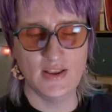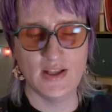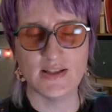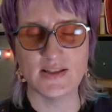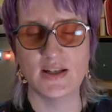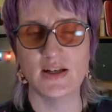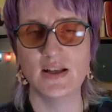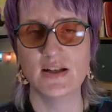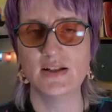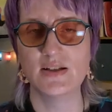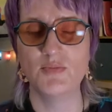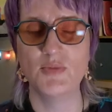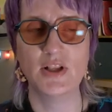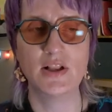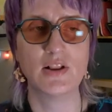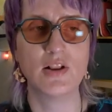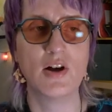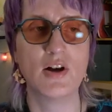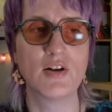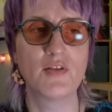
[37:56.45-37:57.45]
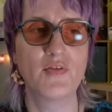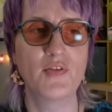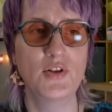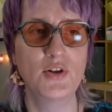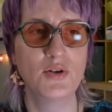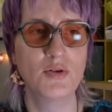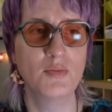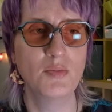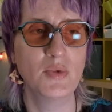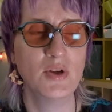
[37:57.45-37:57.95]
That's an Intamin log
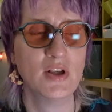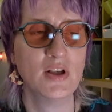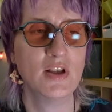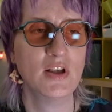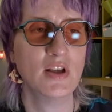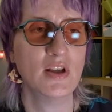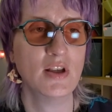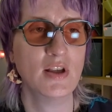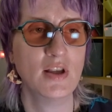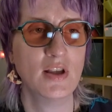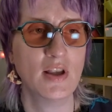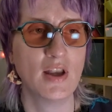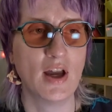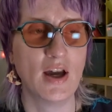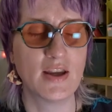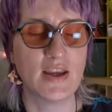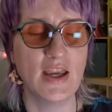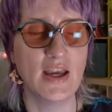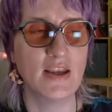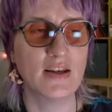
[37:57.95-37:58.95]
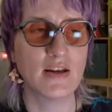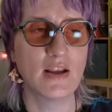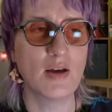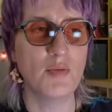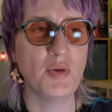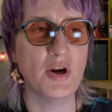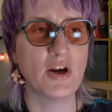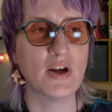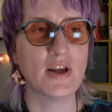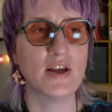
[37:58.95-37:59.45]
flume. Again,
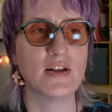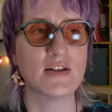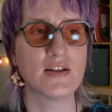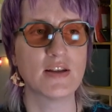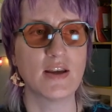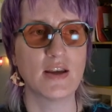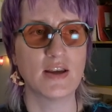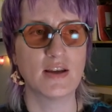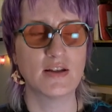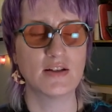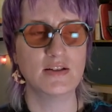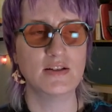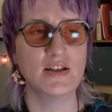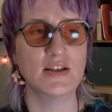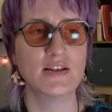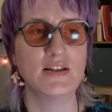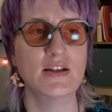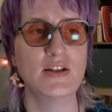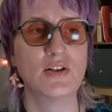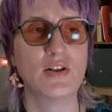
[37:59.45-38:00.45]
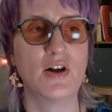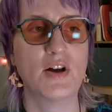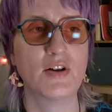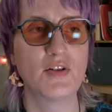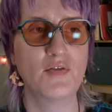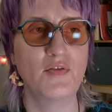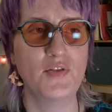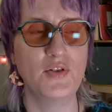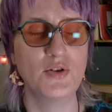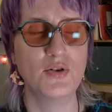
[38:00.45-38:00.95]
comparing it to like Disney
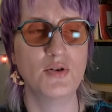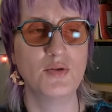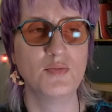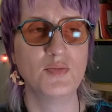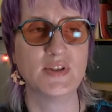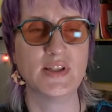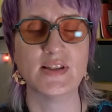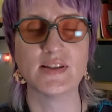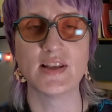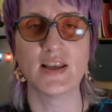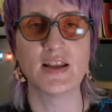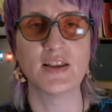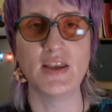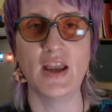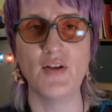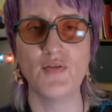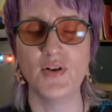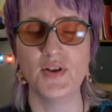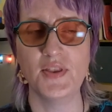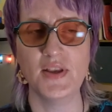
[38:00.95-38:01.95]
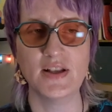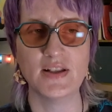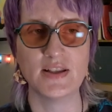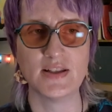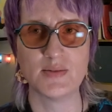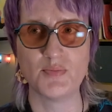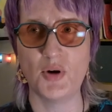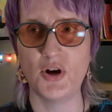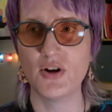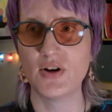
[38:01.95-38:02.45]
log flumes, it's like everything in
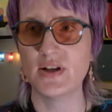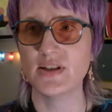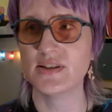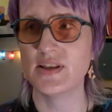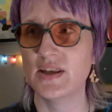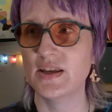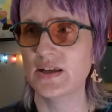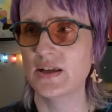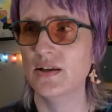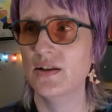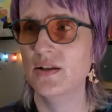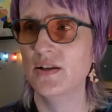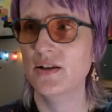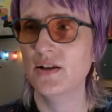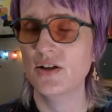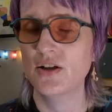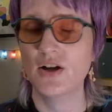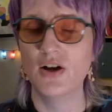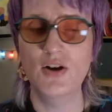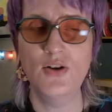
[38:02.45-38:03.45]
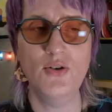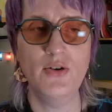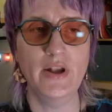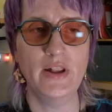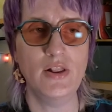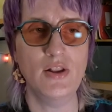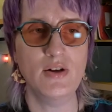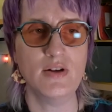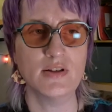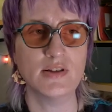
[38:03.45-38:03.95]
this park like, oh,
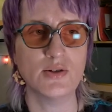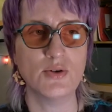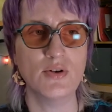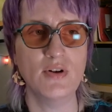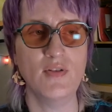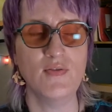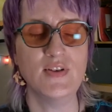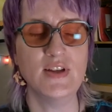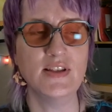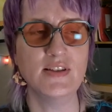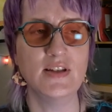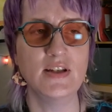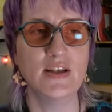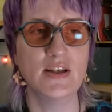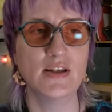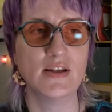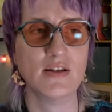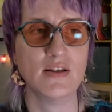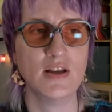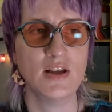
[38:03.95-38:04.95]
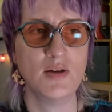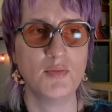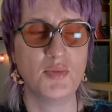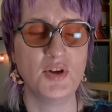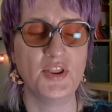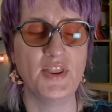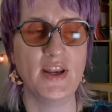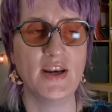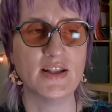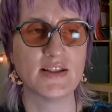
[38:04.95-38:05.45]
it looks sort of Disney,
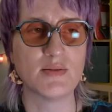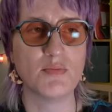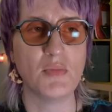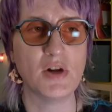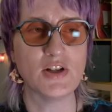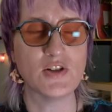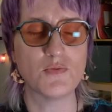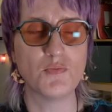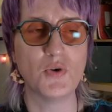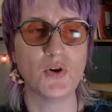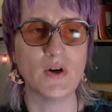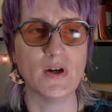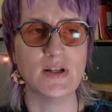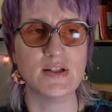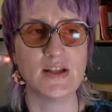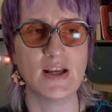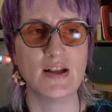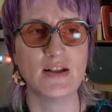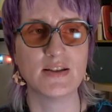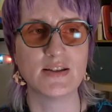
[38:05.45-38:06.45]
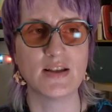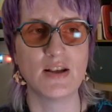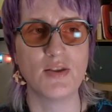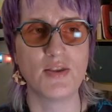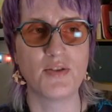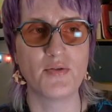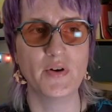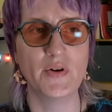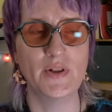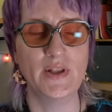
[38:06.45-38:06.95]
but then it's much more intense and
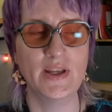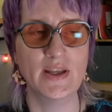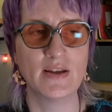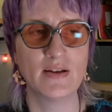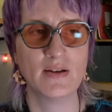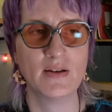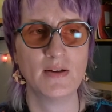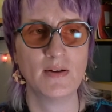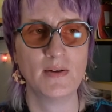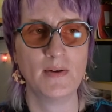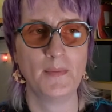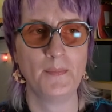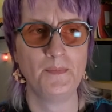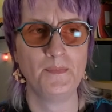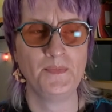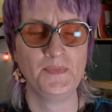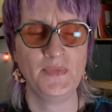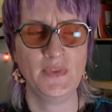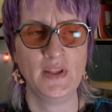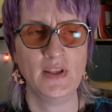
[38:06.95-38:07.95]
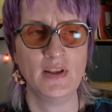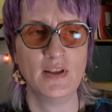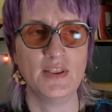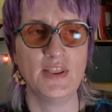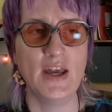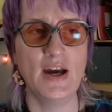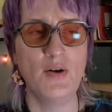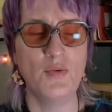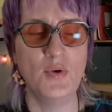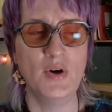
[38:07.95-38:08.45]
thrilling.
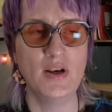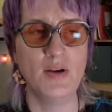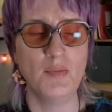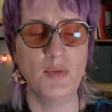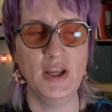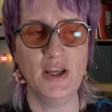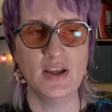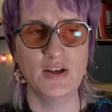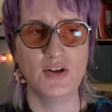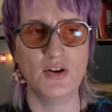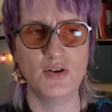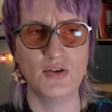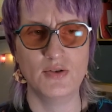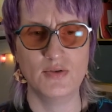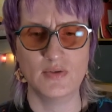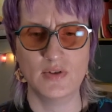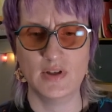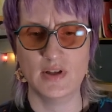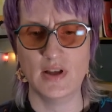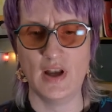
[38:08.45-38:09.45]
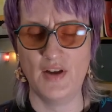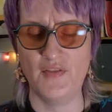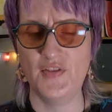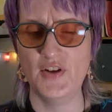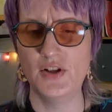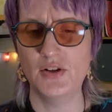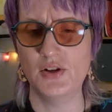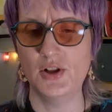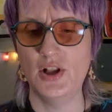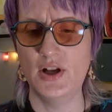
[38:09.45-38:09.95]
That one, and make a note, I
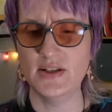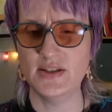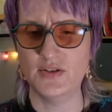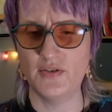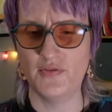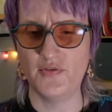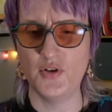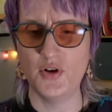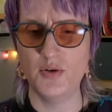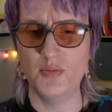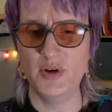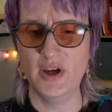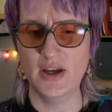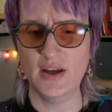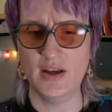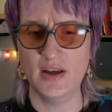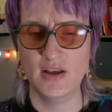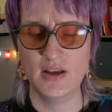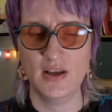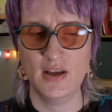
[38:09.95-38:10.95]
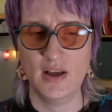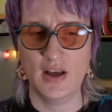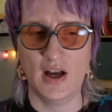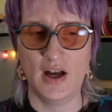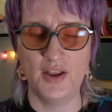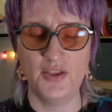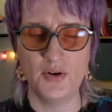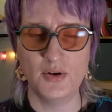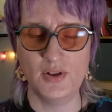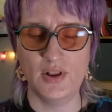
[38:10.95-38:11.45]
felt claustrophobic.
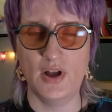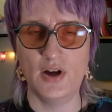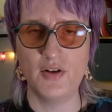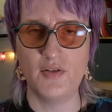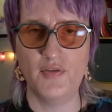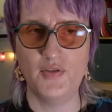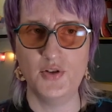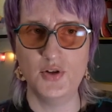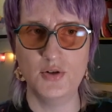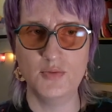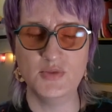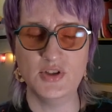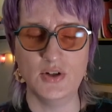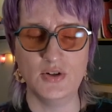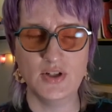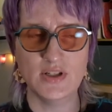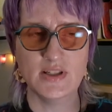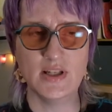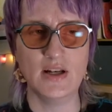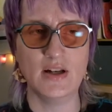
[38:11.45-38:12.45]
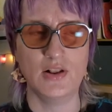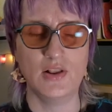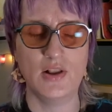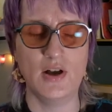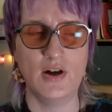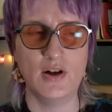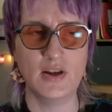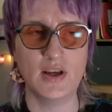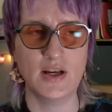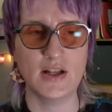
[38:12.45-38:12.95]
Other log flumes, you're just in a
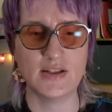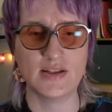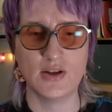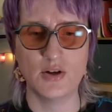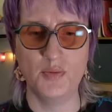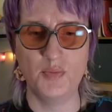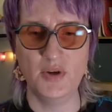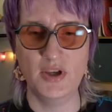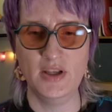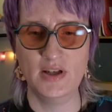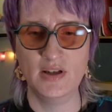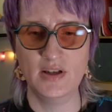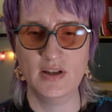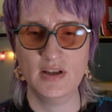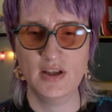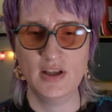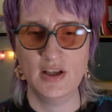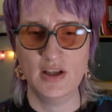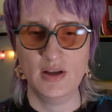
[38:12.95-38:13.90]
log and it's open.